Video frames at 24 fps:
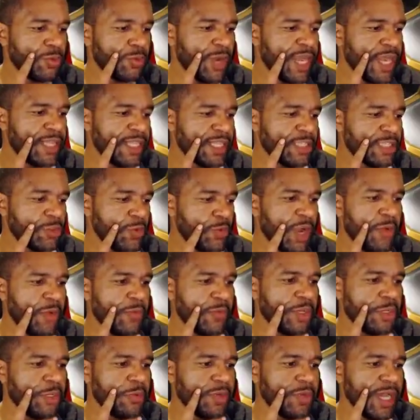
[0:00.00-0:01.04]
right.
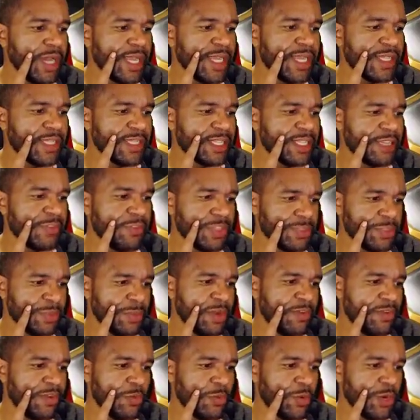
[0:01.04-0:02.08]
We do not get the defense
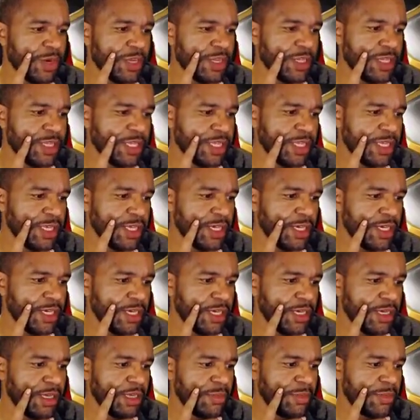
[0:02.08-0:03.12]
buff if we're in
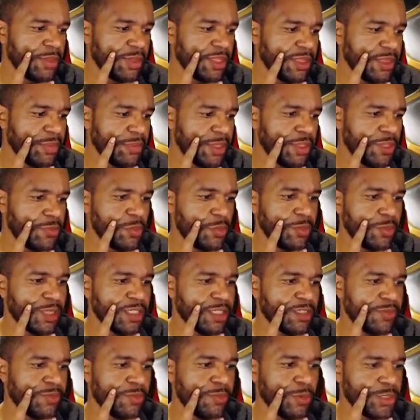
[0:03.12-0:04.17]
the within the beast form.
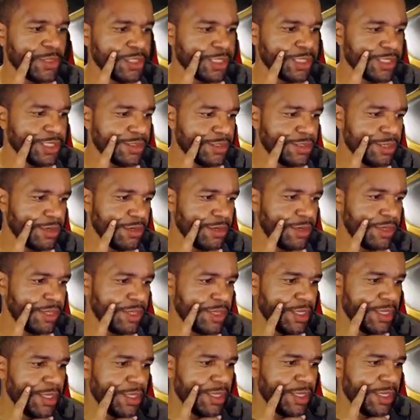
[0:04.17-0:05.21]
That's unfortunate. So
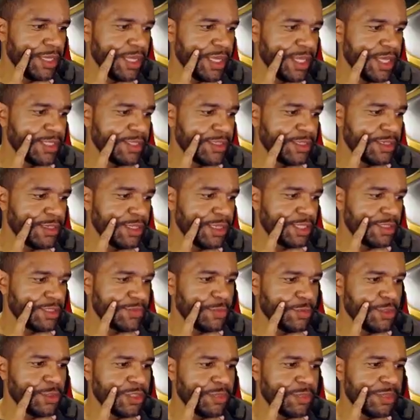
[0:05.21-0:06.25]
yeah, that's
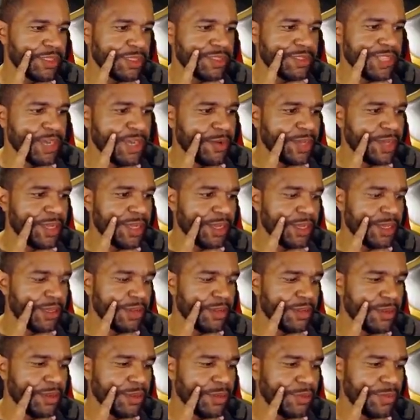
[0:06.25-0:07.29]
unfortunate because now we're
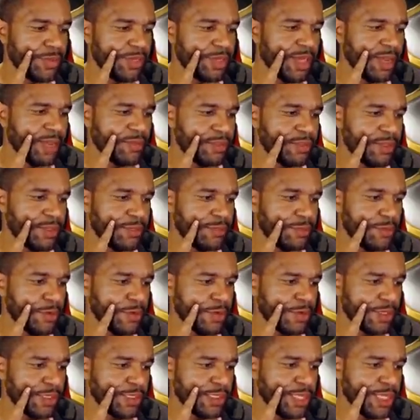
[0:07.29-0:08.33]
gonna have to focus